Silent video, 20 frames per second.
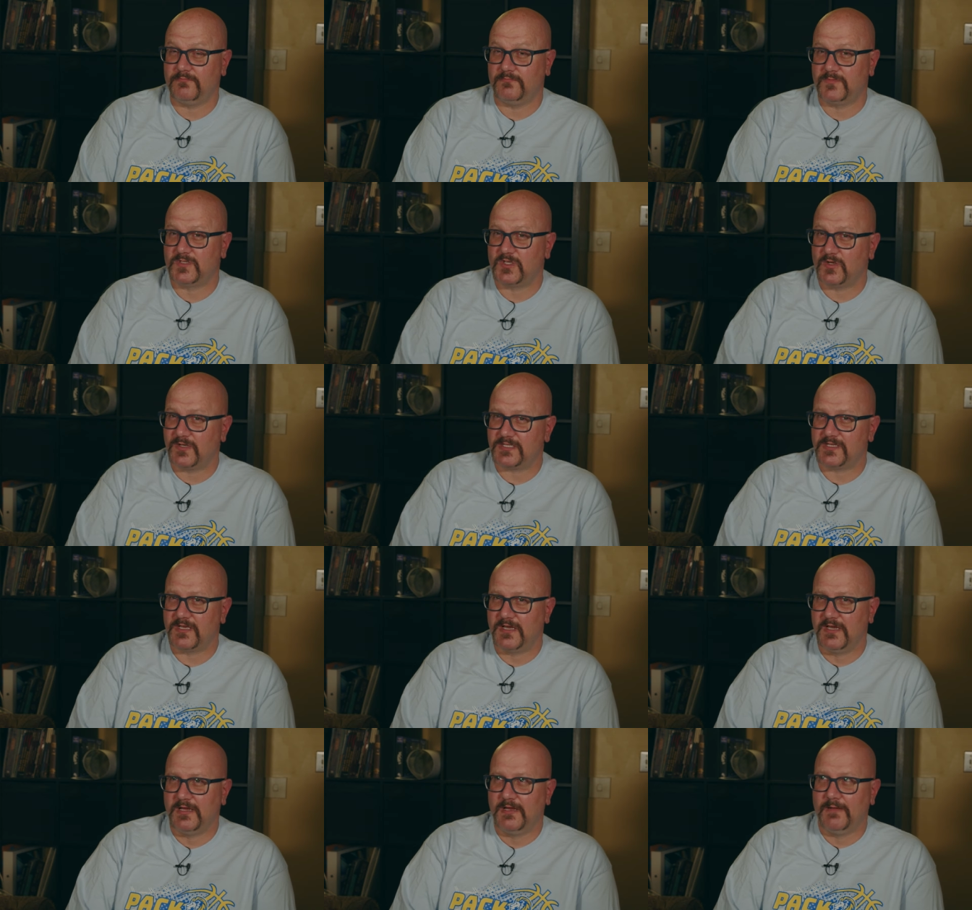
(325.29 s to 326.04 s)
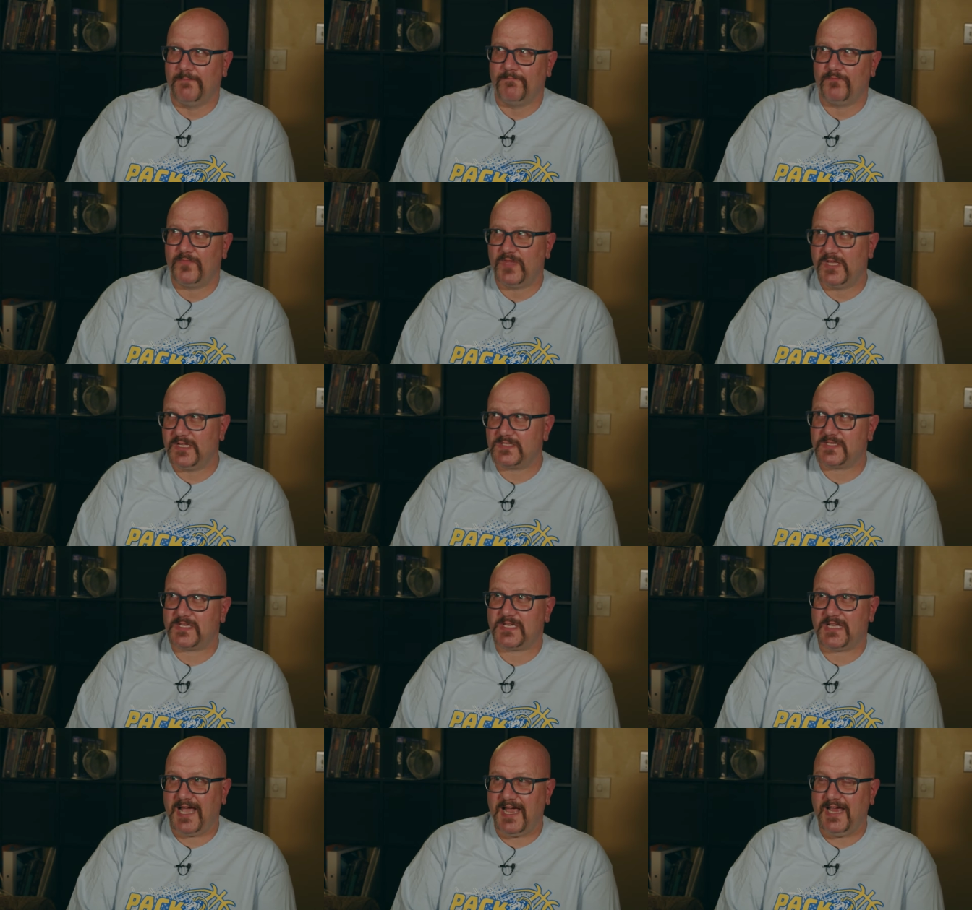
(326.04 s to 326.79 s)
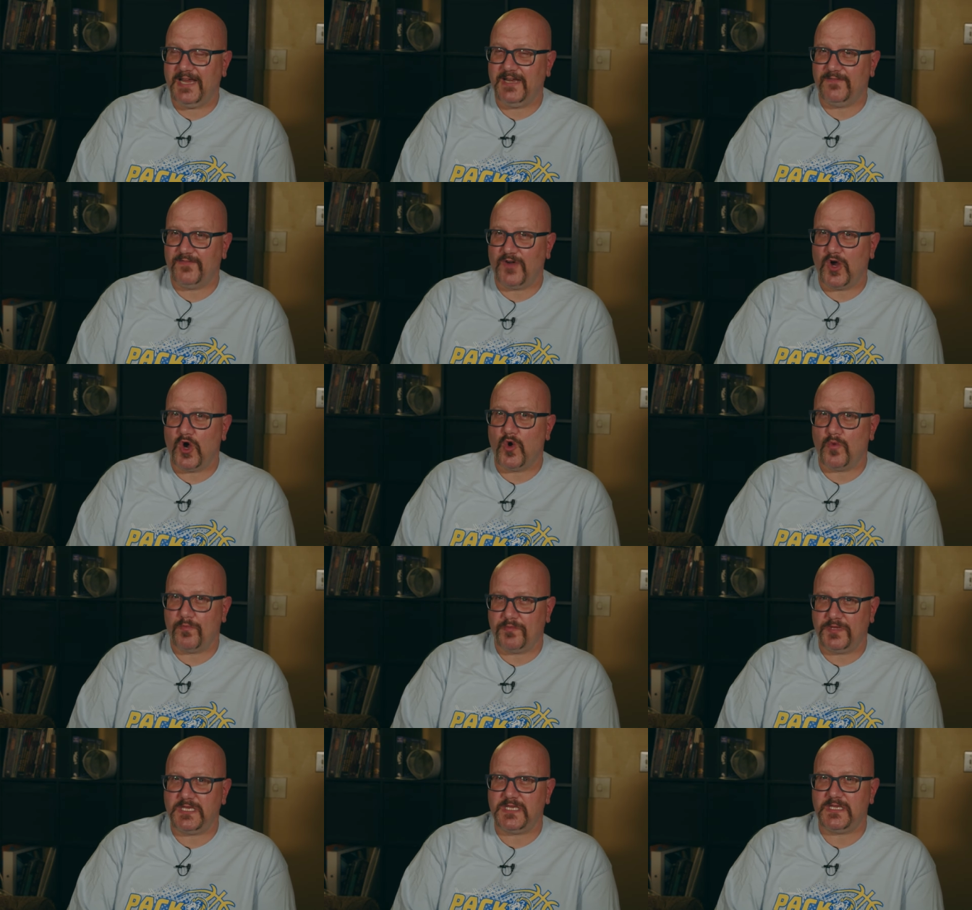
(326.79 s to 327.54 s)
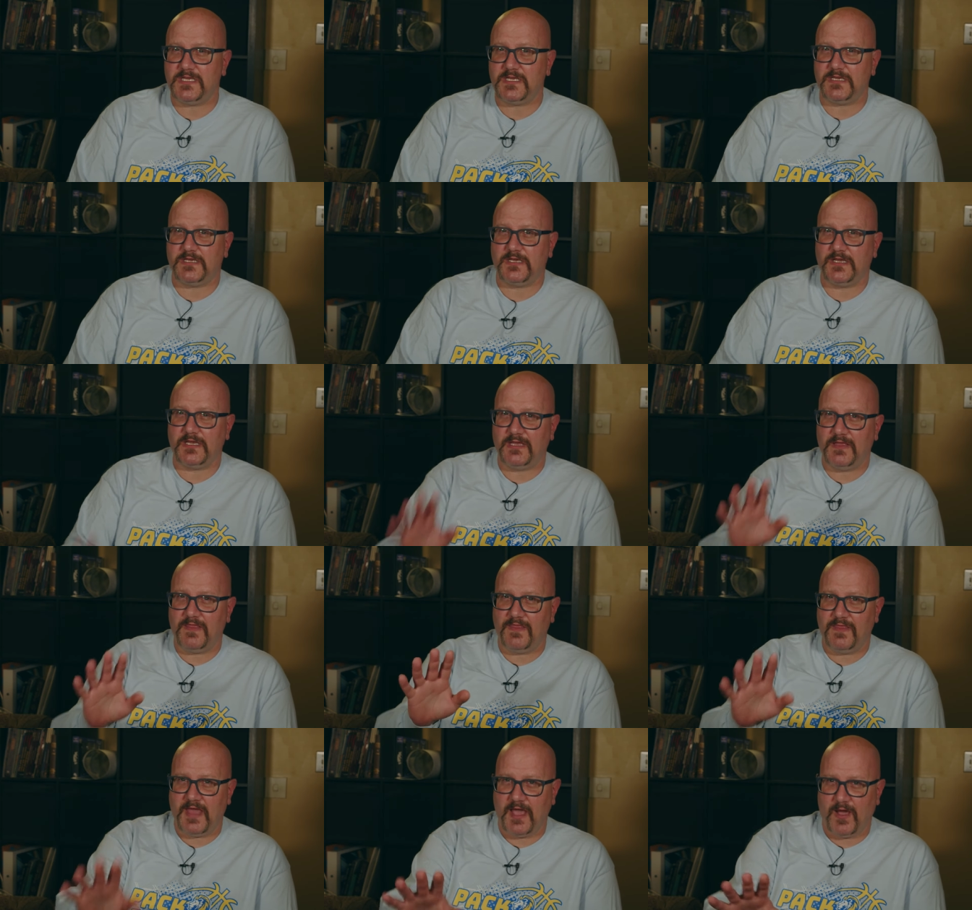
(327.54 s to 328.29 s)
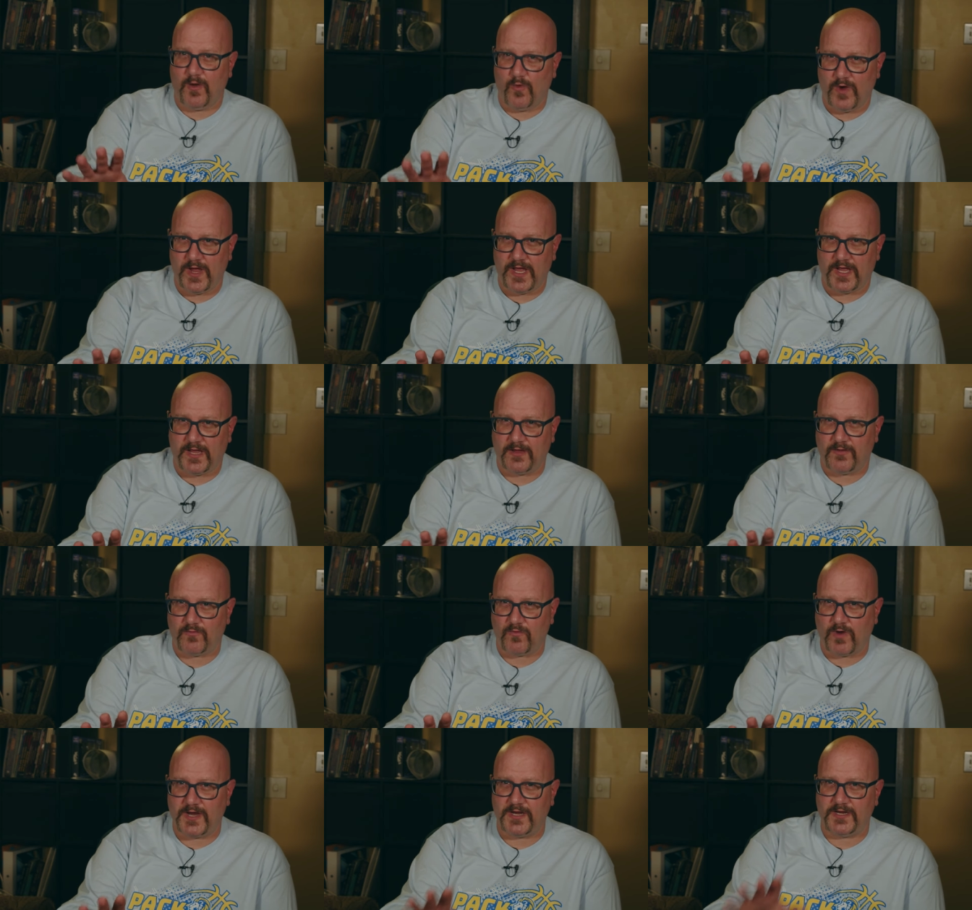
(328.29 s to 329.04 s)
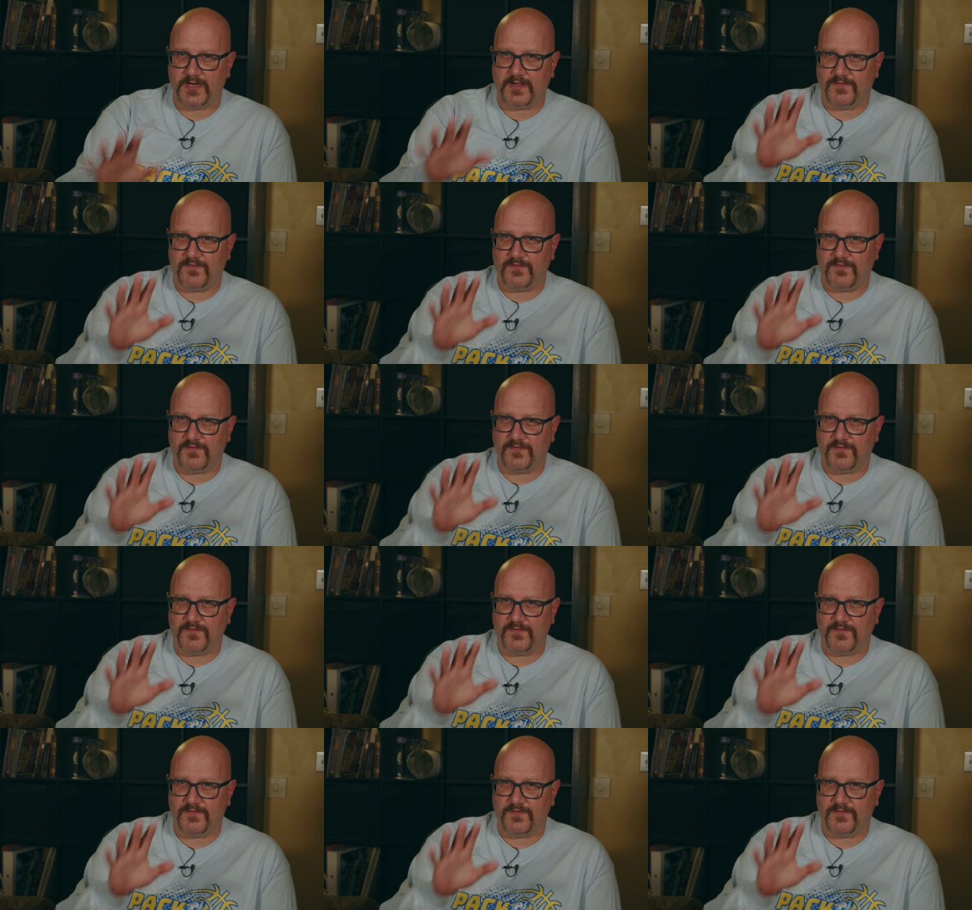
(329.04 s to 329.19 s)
So it's it's kind of OP in that way, right?